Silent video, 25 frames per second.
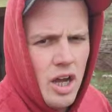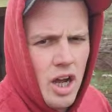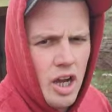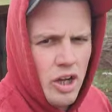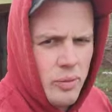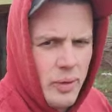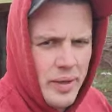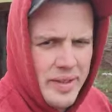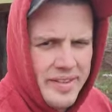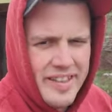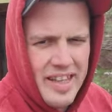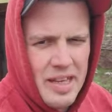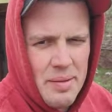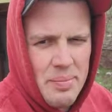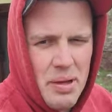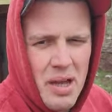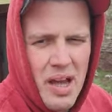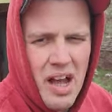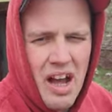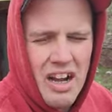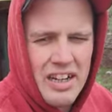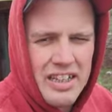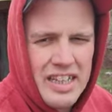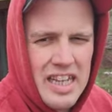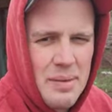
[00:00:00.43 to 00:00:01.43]
a quick tip
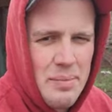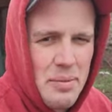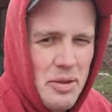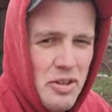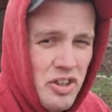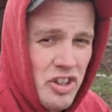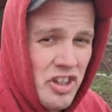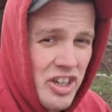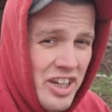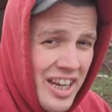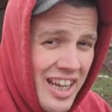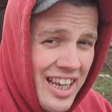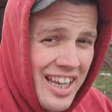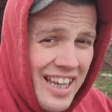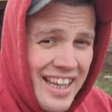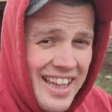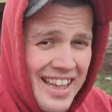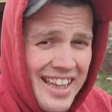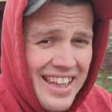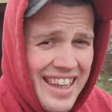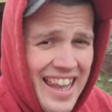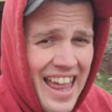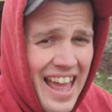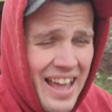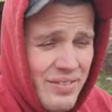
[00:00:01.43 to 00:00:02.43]
on keeping your
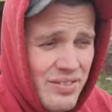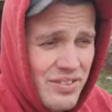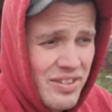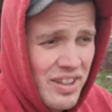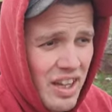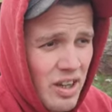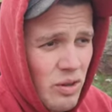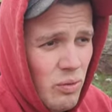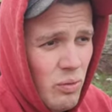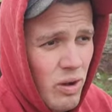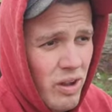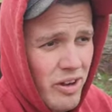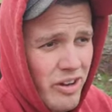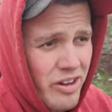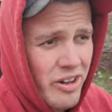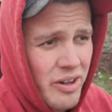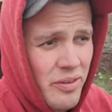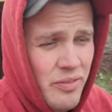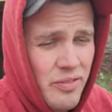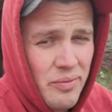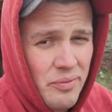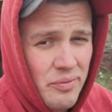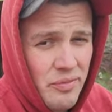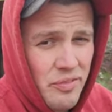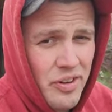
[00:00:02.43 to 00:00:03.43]
livestock
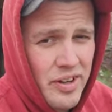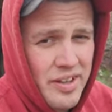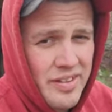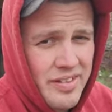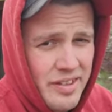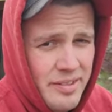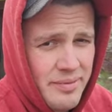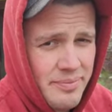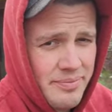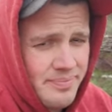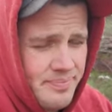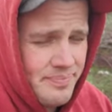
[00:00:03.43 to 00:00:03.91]
water from freezing.